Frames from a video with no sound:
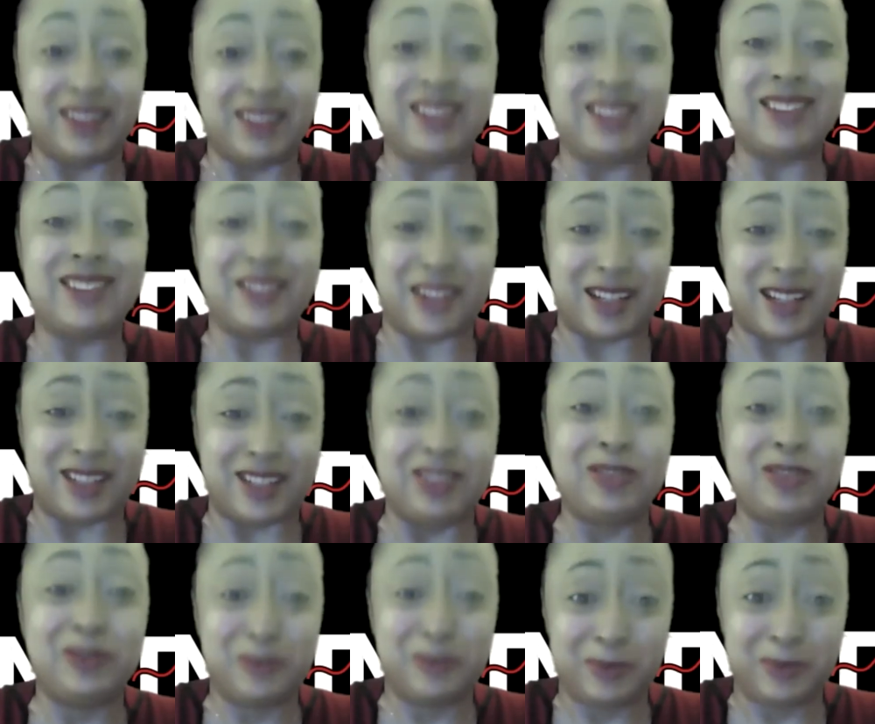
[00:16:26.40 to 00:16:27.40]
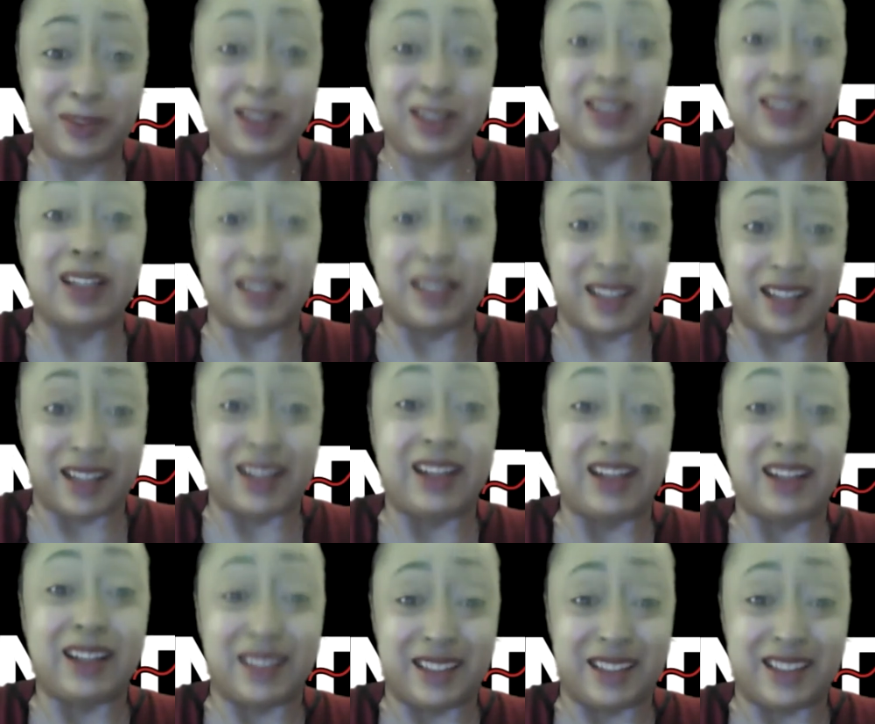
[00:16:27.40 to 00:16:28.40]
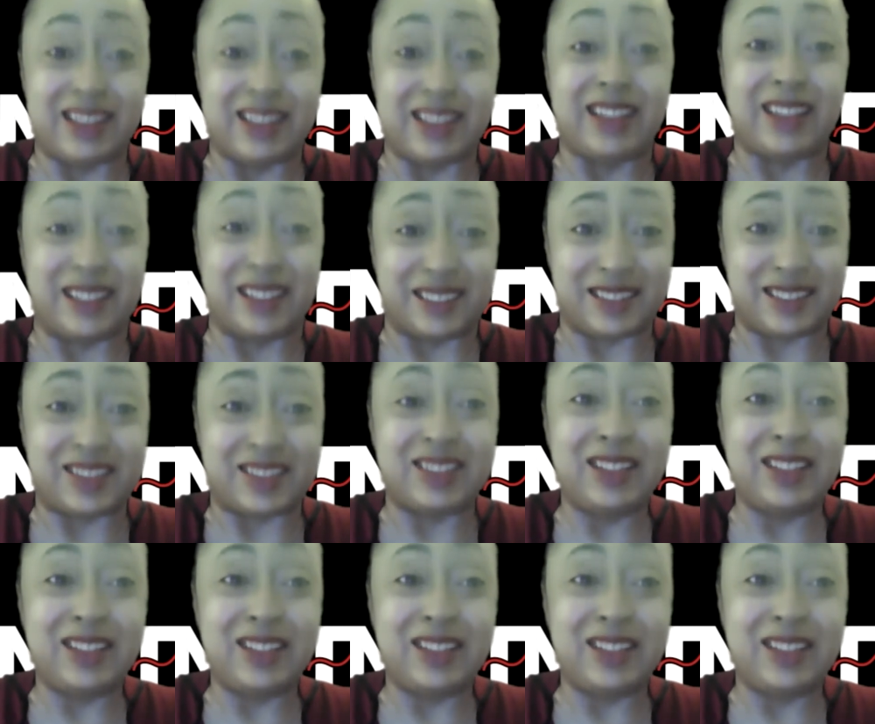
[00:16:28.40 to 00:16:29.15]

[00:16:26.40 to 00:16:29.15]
you don't need a degree. yes.